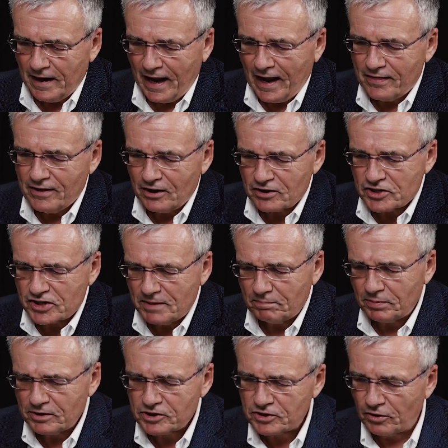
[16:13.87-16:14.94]
and they're
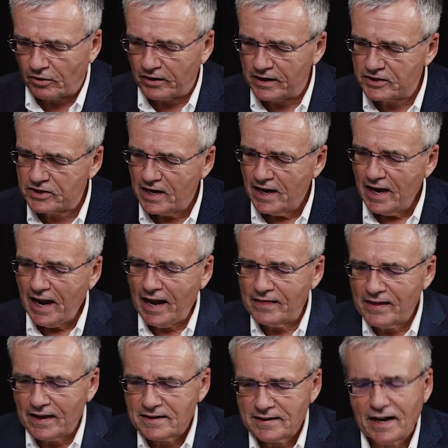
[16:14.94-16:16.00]
simple stories,
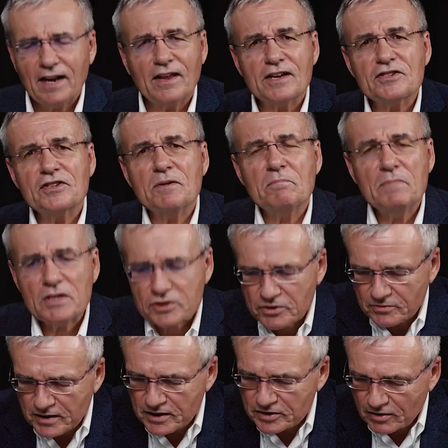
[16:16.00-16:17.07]
and they tell us the
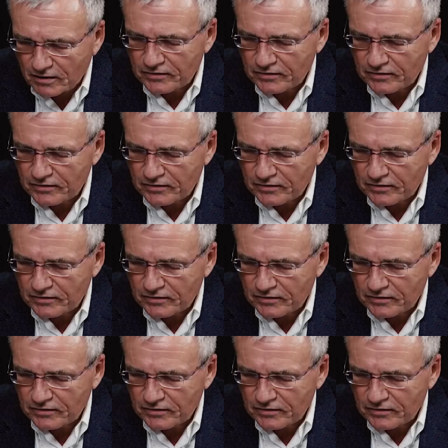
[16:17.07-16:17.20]
mysteries